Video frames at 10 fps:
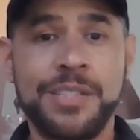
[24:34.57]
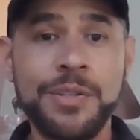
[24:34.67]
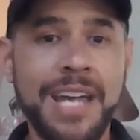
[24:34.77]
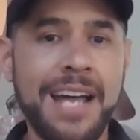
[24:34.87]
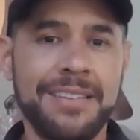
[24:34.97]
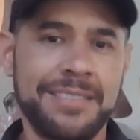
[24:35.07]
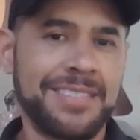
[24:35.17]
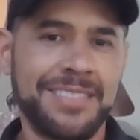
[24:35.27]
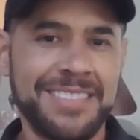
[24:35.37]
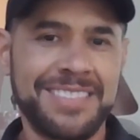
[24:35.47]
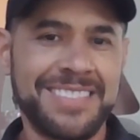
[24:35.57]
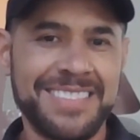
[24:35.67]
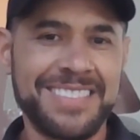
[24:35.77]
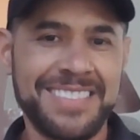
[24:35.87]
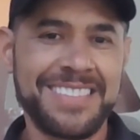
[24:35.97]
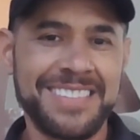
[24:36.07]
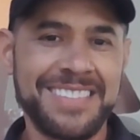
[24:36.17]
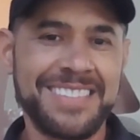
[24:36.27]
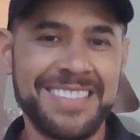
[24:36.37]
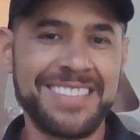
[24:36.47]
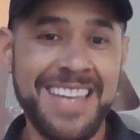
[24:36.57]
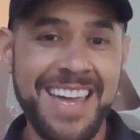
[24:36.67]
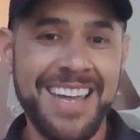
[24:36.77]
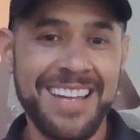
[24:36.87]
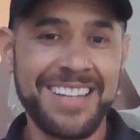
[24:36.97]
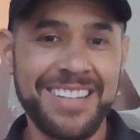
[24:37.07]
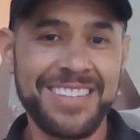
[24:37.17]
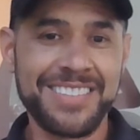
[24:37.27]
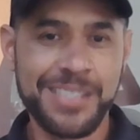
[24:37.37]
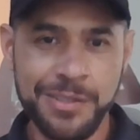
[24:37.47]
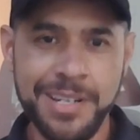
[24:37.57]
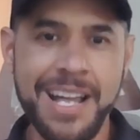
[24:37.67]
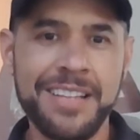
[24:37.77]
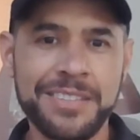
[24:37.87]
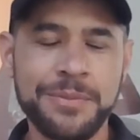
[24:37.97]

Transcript: 2 gallons. Yeah. 2 gallons.